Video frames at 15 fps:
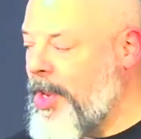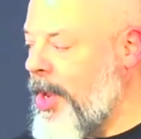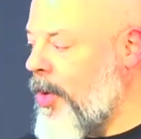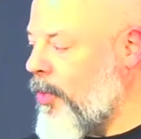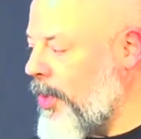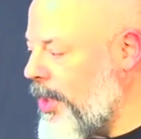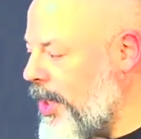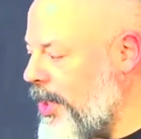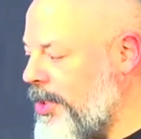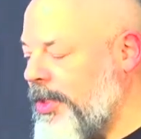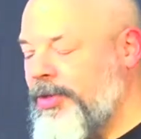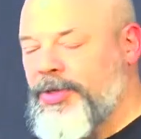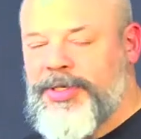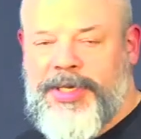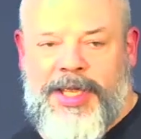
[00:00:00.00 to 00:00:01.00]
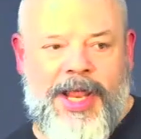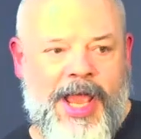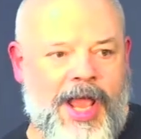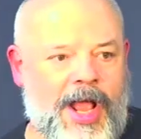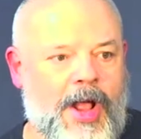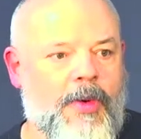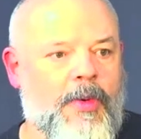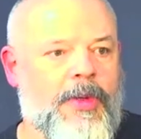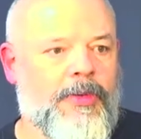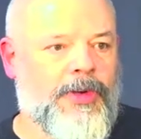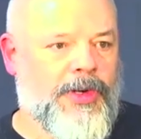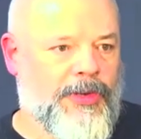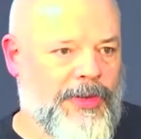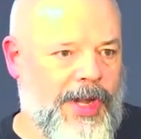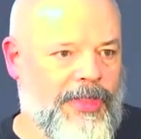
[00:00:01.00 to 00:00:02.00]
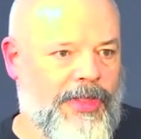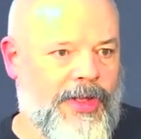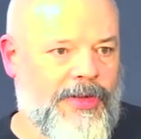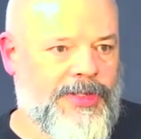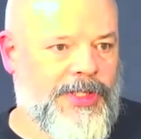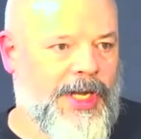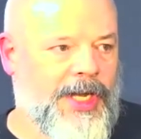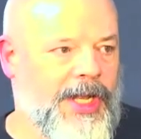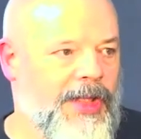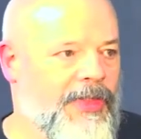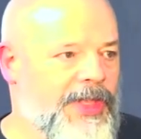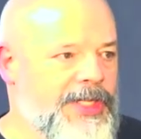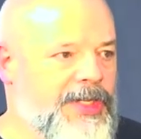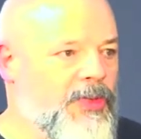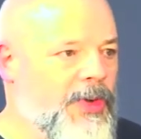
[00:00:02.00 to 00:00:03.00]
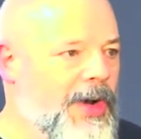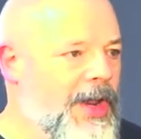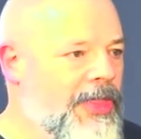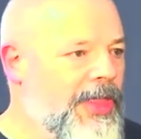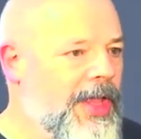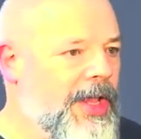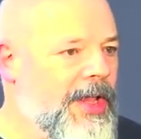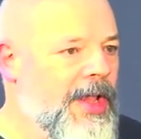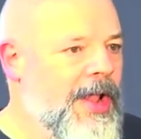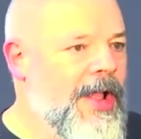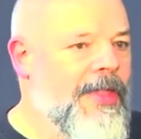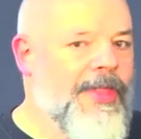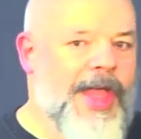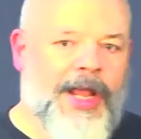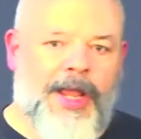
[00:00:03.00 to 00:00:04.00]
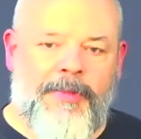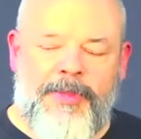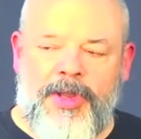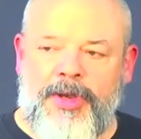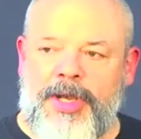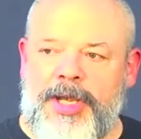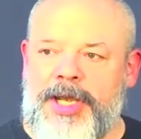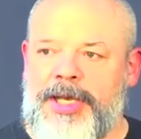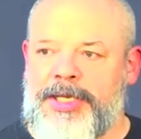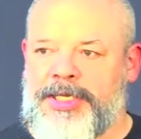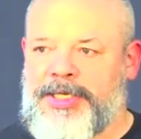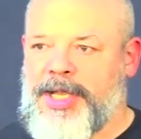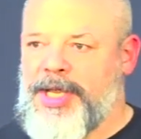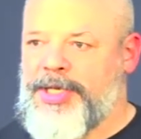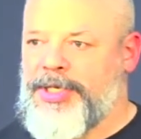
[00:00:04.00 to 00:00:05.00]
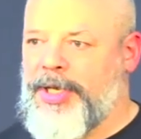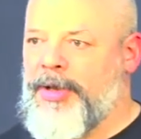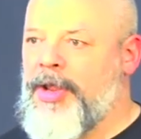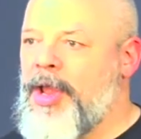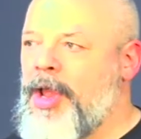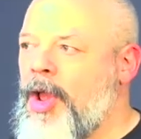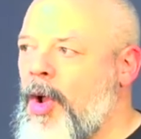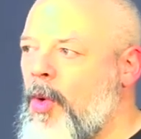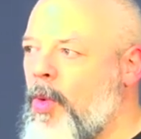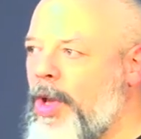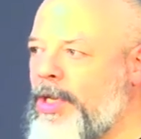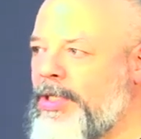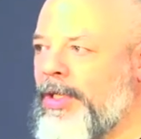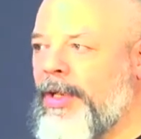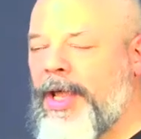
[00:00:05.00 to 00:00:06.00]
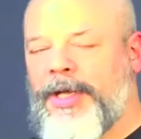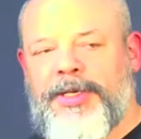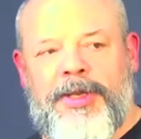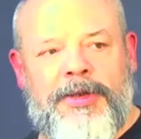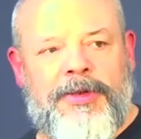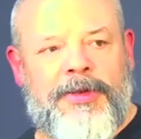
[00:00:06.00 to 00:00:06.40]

we need to understand how we will create those. And again, this is where I think that community discussion, what is it like to